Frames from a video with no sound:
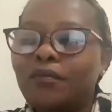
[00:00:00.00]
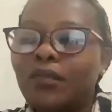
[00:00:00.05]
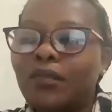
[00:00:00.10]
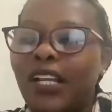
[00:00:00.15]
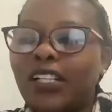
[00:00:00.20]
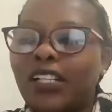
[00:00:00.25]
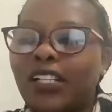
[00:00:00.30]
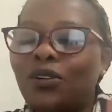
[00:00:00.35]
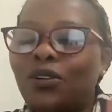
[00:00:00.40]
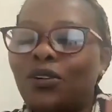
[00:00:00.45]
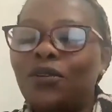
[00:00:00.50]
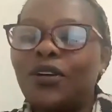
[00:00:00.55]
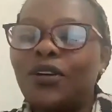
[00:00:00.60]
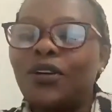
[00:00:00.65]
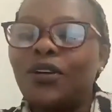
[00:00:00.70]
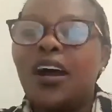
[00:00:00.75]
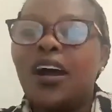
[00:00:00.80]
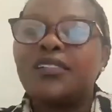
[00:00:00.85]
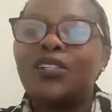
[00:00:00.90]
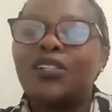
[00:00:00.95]
Let's look
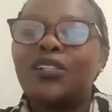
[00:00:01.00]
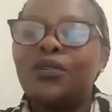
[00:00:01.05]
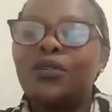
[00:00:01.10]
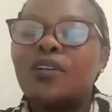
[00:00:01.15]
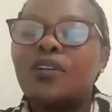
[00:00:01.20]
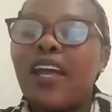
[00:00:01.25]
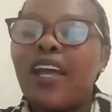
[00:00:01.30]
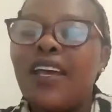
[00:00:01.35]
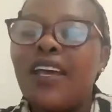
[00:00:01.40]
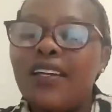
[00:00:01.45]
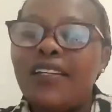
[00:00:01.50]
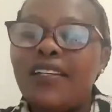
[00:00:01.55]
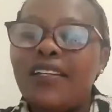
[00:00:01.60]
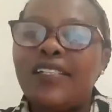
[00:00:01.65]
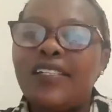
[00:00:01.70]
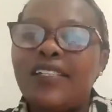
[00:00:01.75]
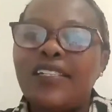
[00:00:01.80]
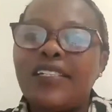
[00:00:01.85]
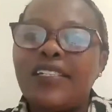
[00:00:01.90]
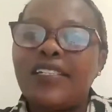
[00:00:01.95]
at Luke
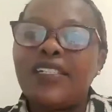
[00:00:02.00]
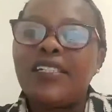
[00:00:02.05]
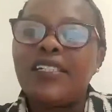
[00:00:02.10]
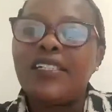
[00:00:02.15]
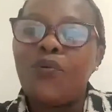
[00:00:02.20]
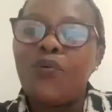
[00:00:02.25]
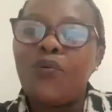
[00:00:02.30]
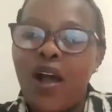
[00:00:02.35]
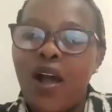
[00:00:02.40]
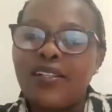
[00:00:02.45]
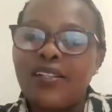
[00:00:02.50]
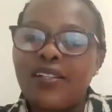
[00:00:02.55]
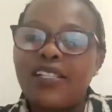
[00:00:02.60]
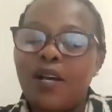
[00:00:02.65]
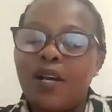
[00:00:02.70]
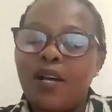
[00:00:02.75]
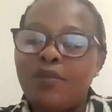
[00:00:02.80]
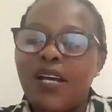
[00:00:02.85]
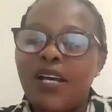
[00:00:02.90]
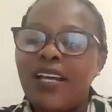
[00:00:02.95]
8:1,
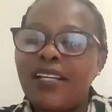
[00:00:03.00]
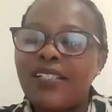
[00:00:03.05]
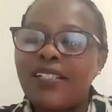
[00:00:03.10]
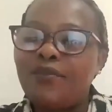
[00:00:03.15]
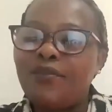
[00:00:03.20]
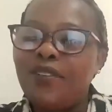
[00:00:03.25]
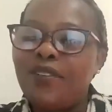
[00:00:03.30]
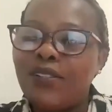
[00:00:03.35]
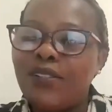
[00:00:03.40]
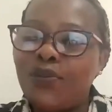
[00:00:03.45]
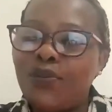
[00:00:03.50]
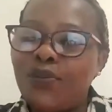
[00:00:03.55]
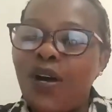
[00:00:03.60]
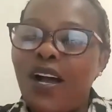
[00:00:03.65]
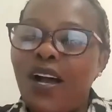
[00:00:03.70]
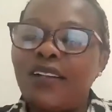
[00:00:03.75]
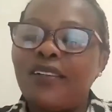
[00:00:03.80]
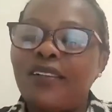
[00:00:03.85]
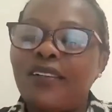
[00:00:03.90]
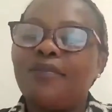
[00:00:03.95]
chapter 8, verse
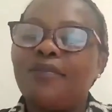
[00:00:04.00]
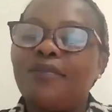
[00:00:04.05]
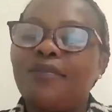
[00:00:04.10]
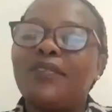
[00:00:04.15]
1.